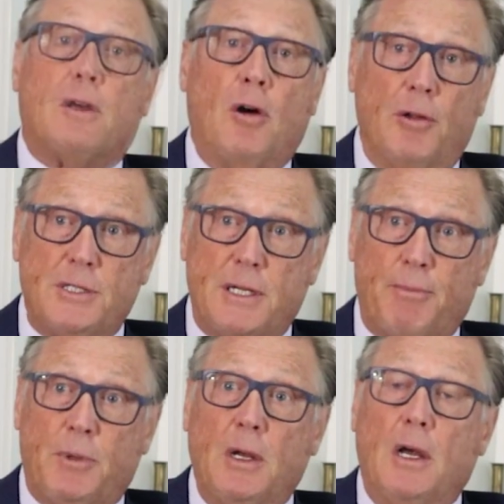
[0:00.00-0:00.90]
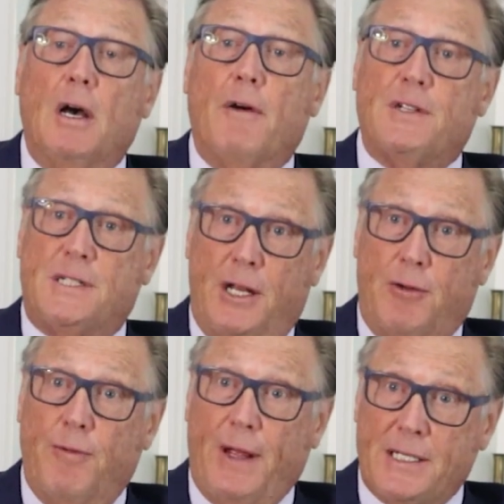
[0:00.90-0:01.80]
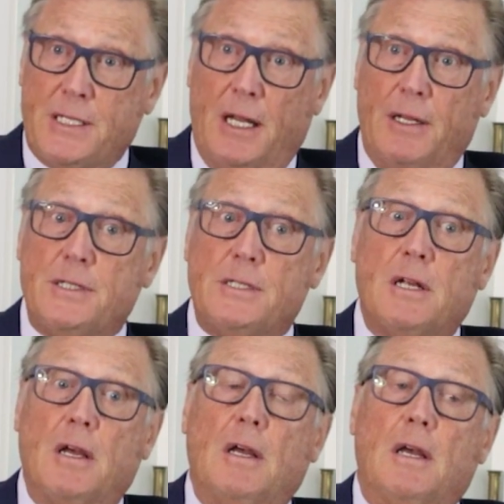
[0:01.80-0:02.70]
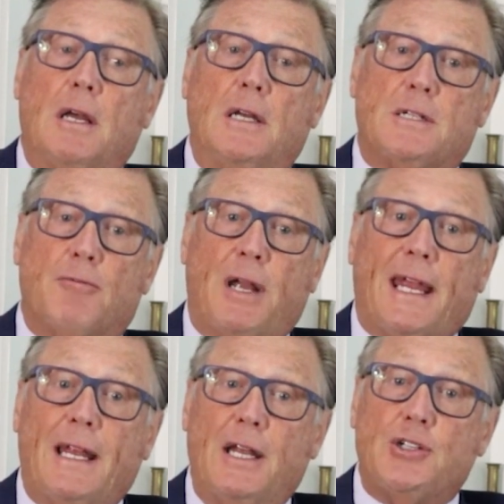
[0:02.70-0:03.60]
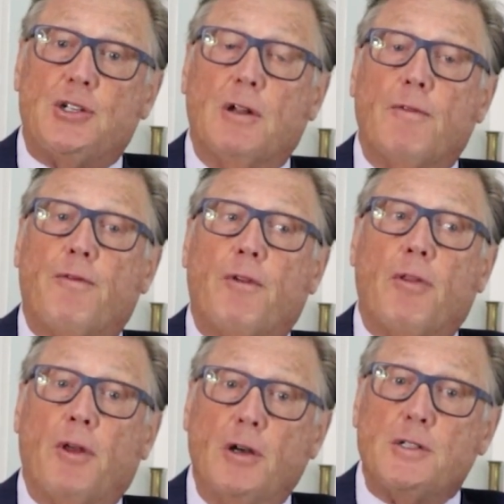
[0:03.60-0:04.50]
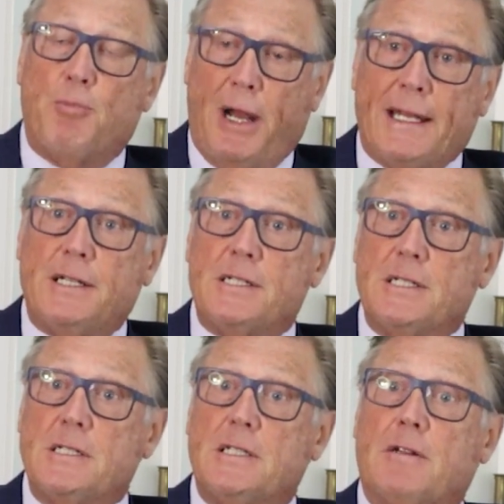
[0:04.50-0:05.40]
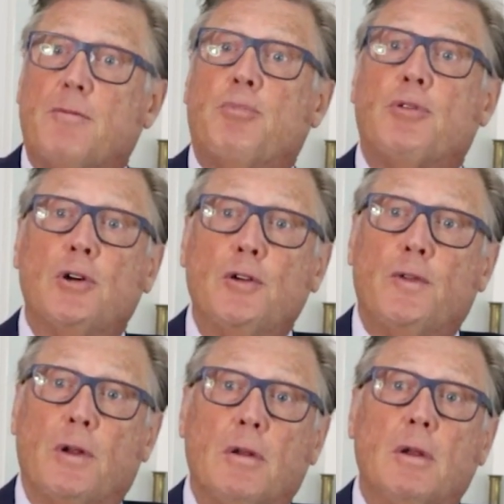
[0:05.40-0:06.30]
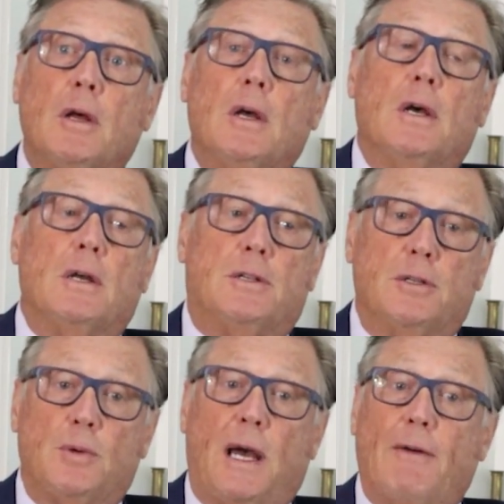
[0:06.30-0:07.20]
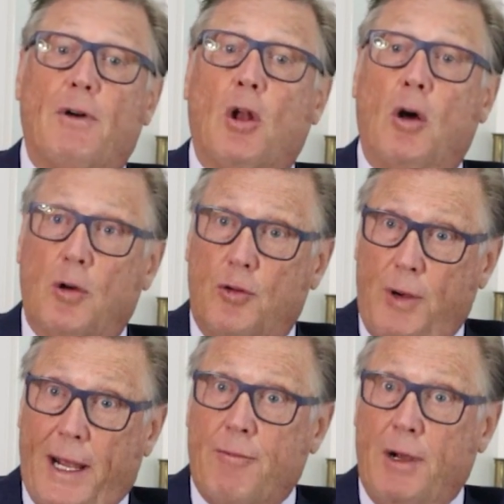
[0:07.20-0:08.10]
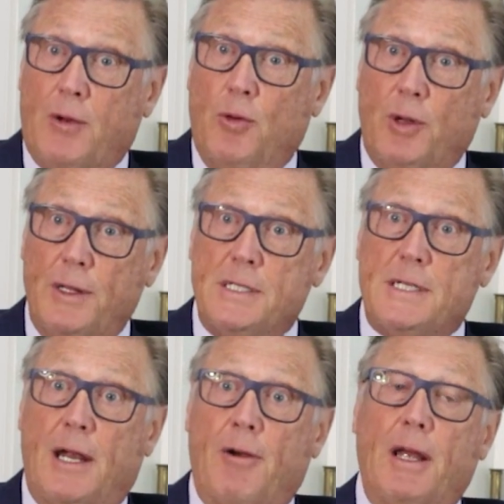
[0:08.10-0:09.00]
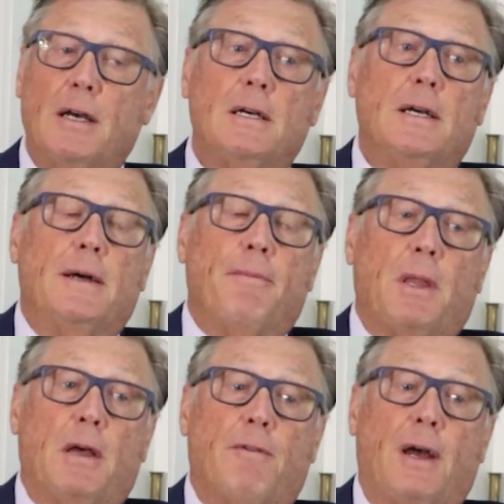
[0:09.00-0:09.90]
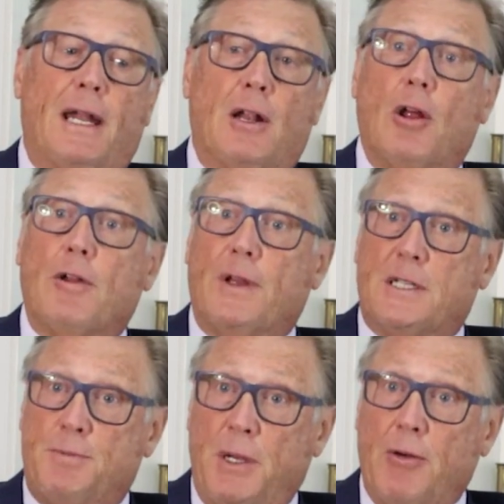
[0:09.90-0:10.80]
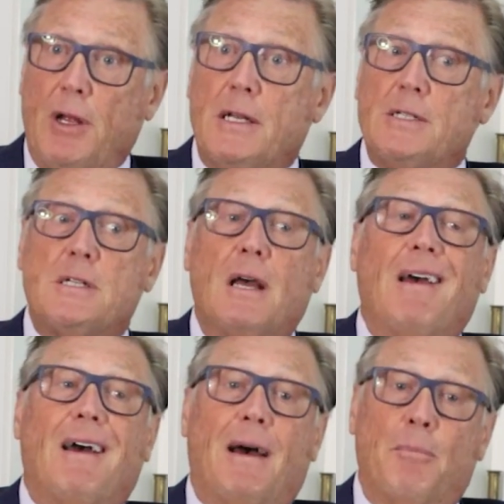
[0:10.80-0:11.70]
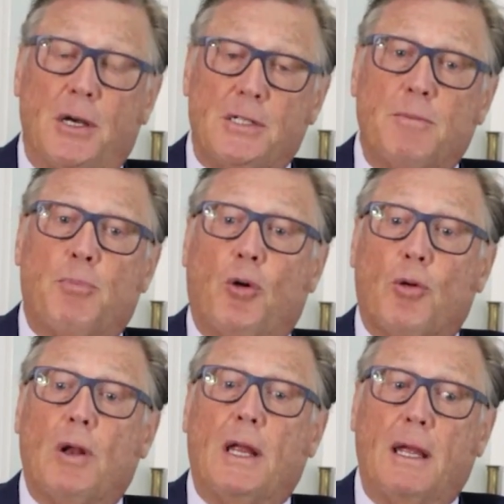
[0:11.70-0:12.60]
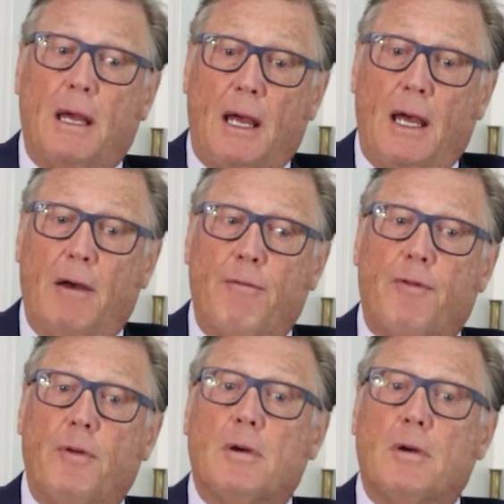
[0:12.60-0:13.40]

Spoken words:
the concept of a centre of excellence is a recognition of those practices that have proven to have a long track record in this area, have had a lot of experience, and most importantly, have